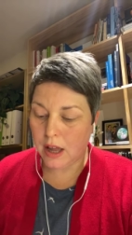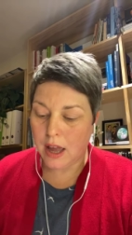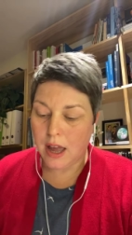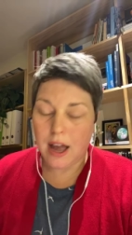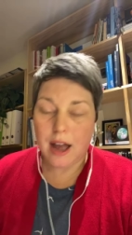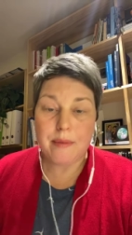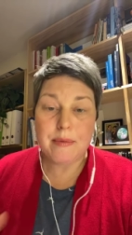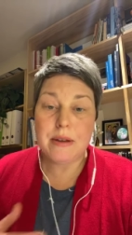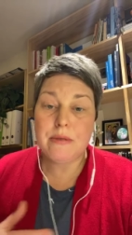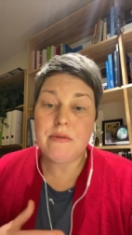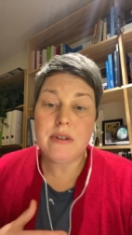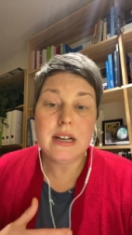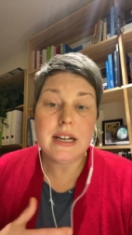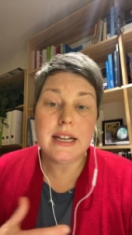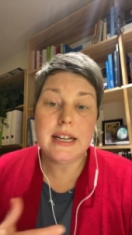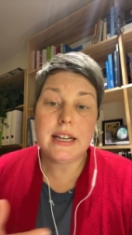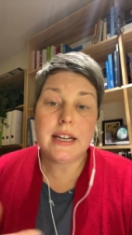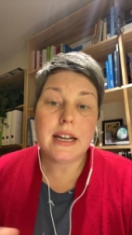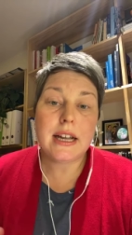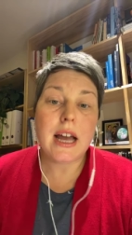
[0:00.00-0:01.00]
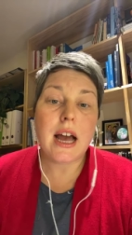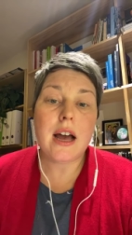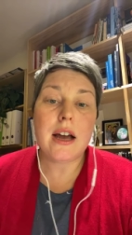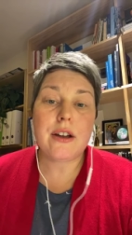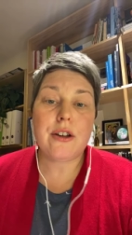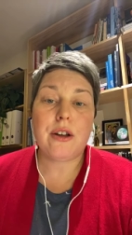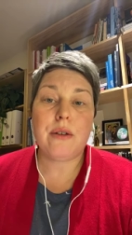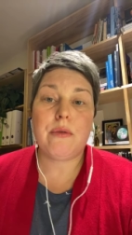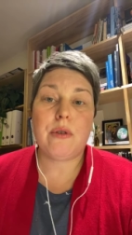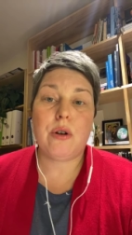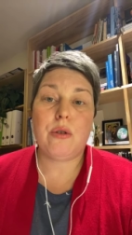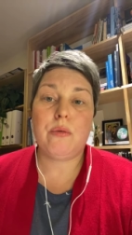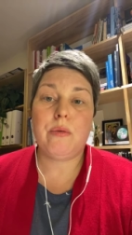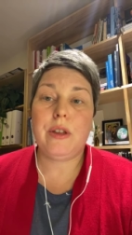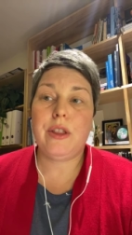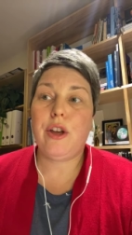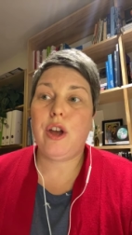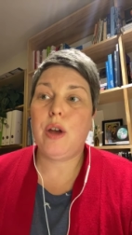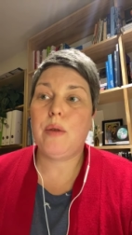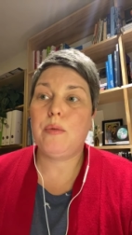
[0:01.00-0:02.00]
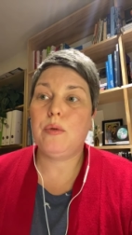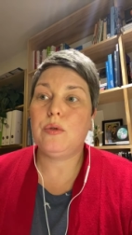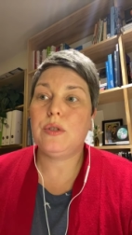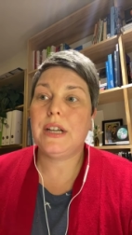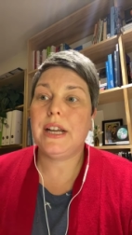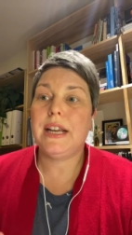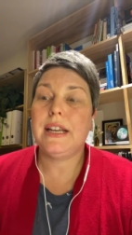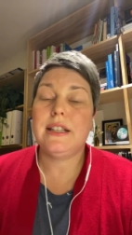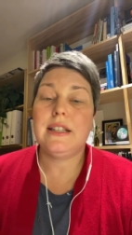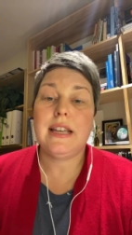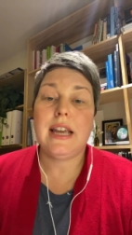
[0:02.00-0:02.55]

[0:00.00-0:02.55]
I mean, really, you can't go wrong with herbal teas,